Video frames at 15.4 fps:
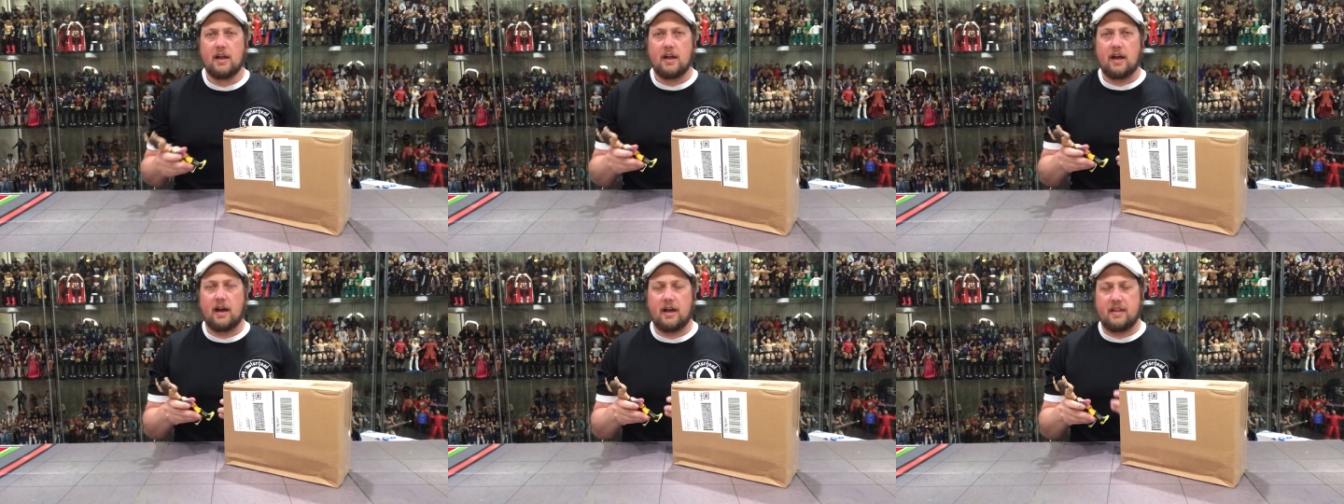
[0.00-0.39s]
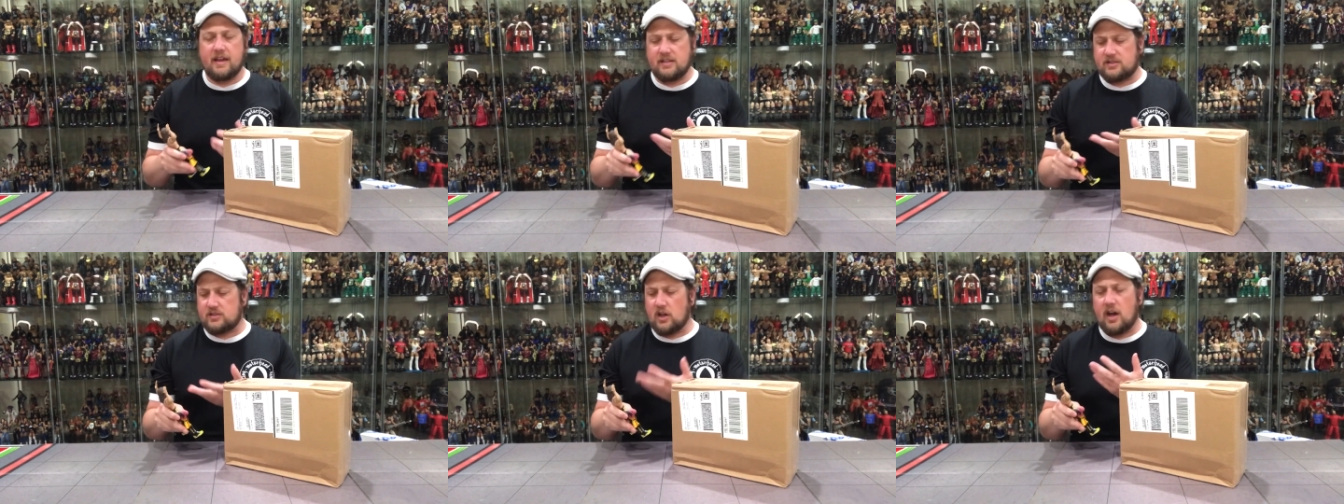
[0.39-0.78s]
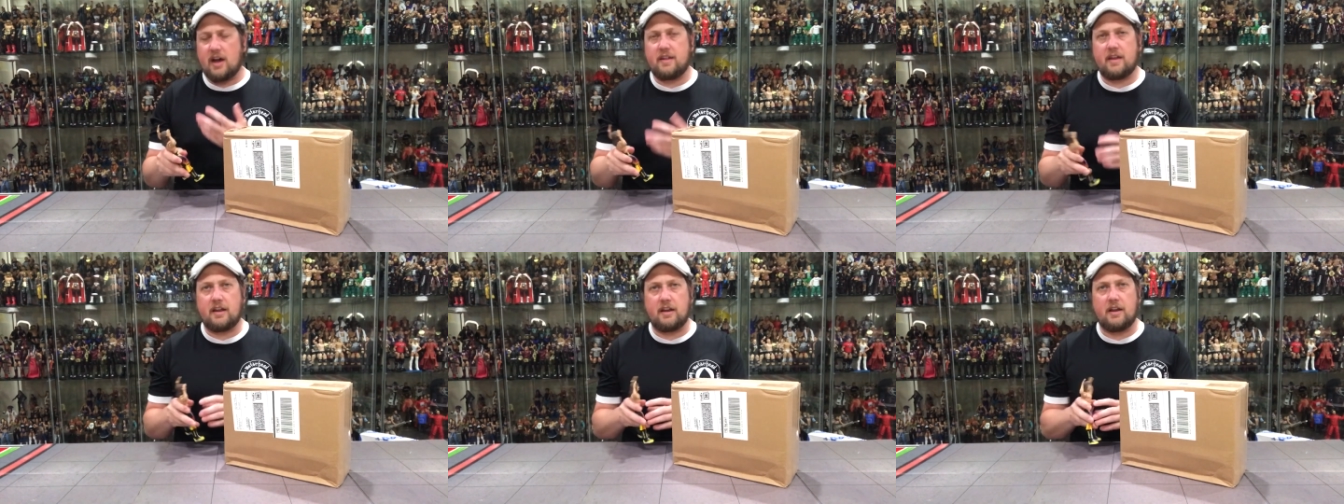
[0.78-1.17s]
They saw
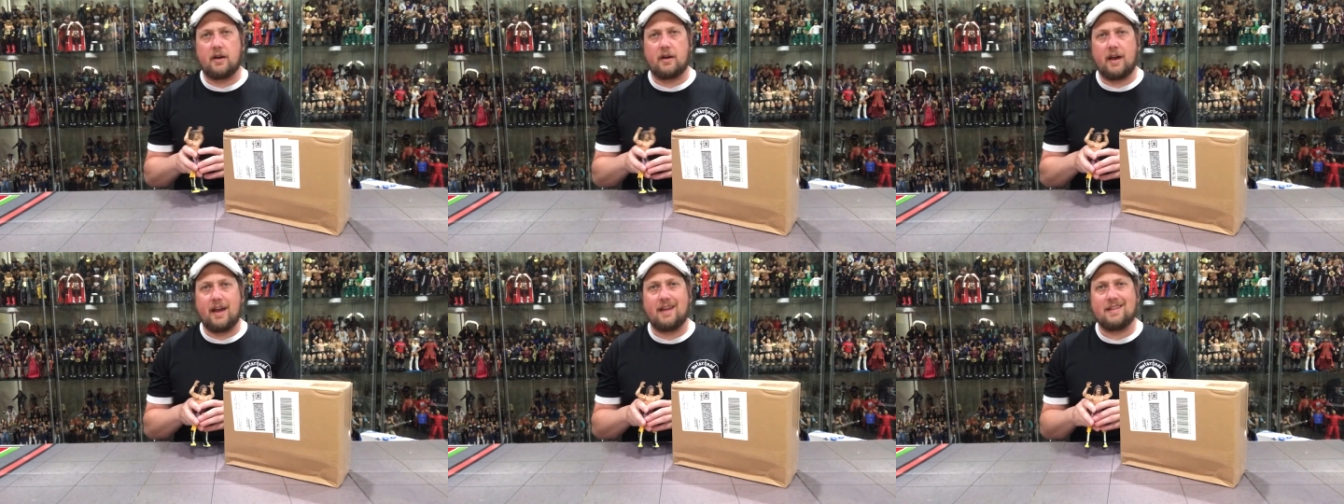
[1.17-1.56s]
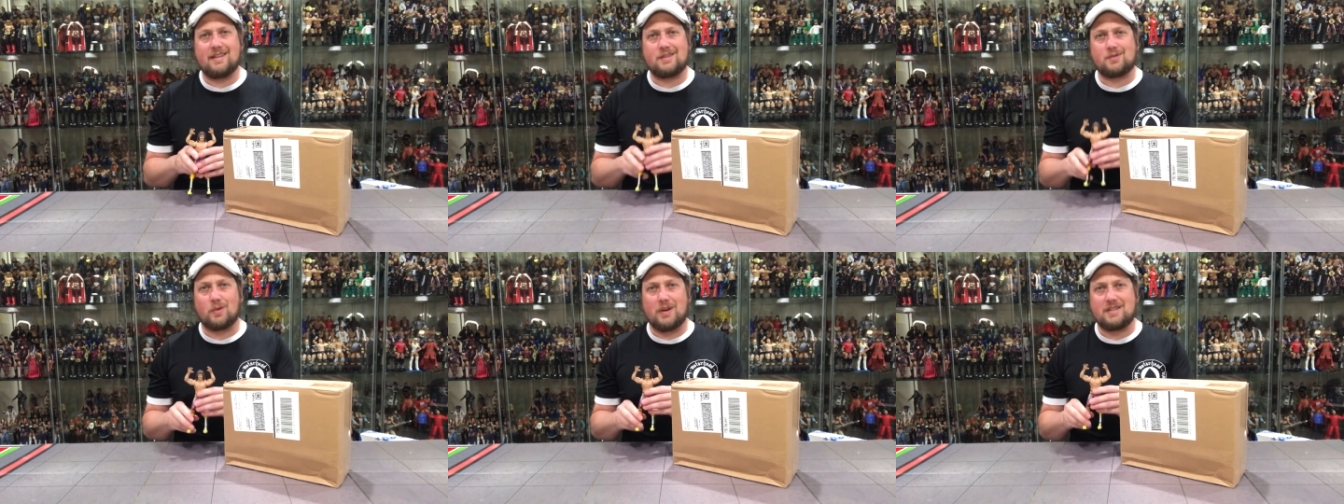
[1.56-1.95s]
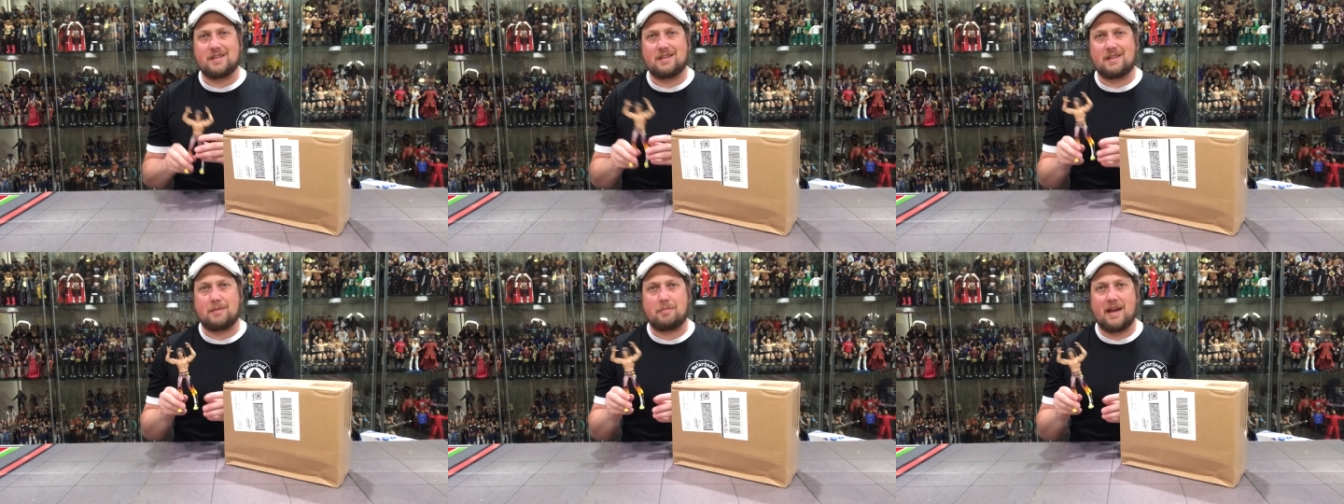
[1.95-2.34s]
that, you know, hey, this
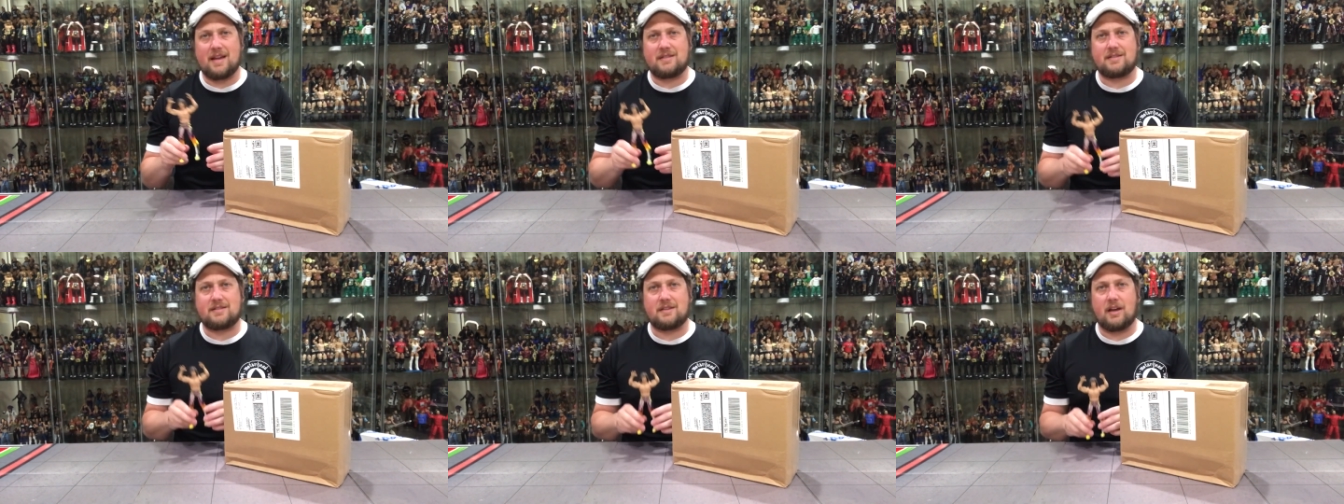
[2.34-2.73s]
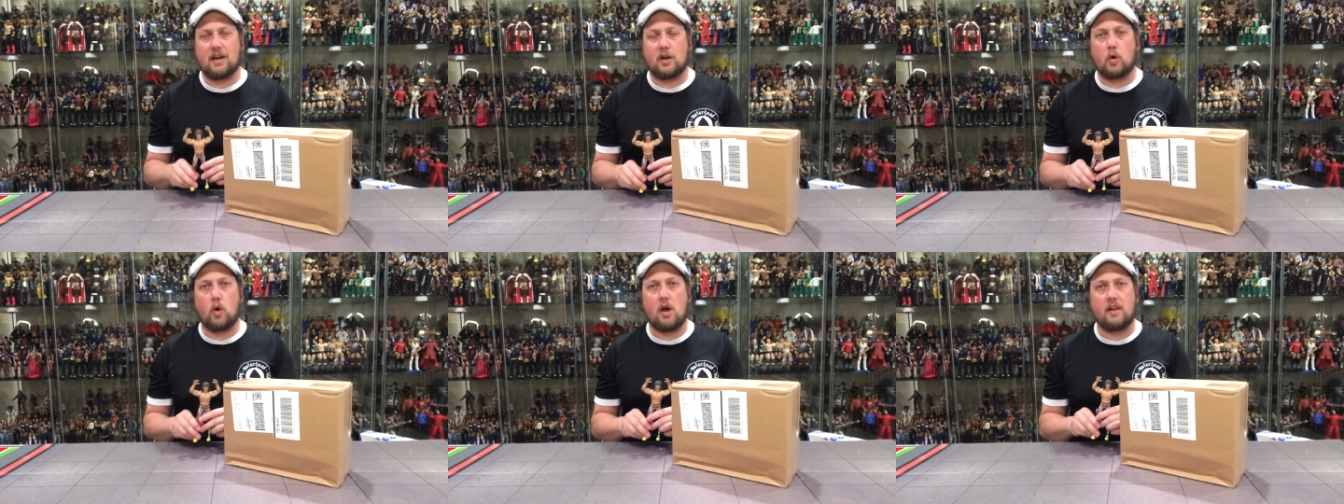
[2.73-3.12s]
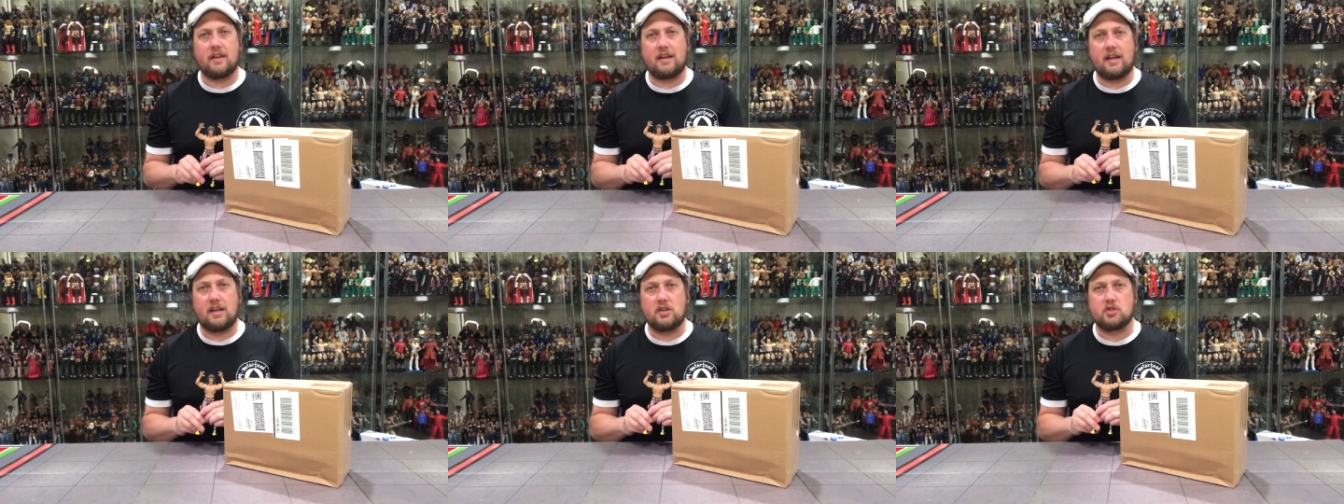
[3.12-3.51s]
wasn't the best
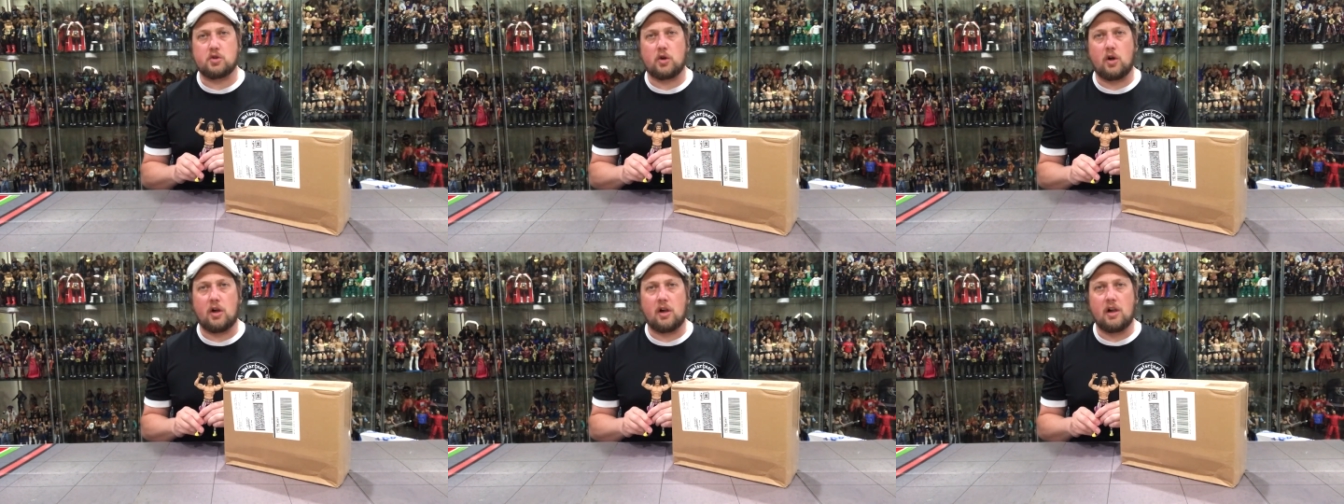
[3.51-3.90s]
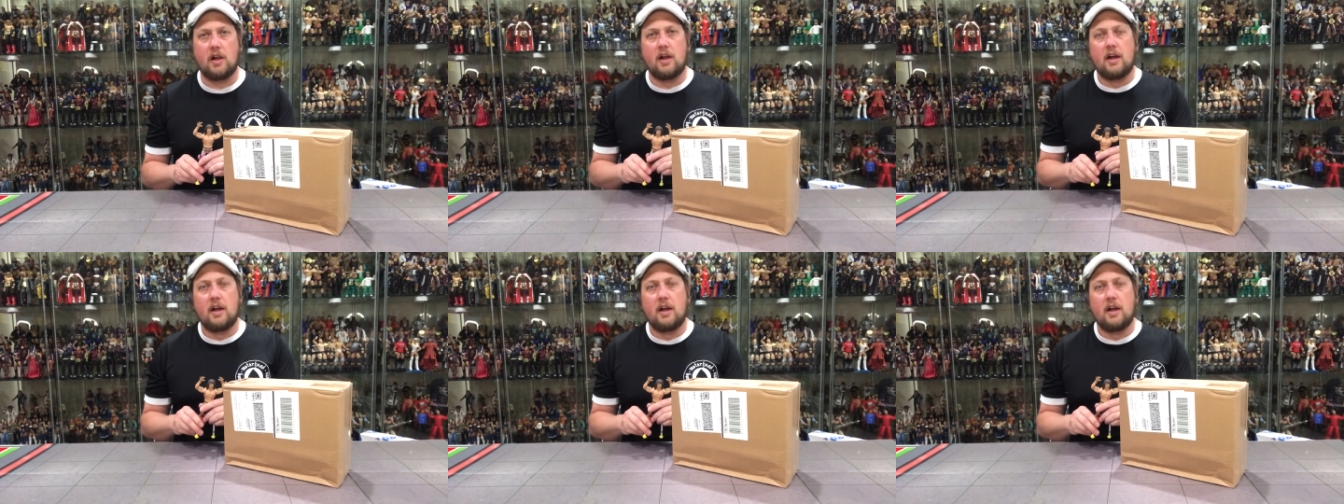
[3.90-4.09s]
quality control.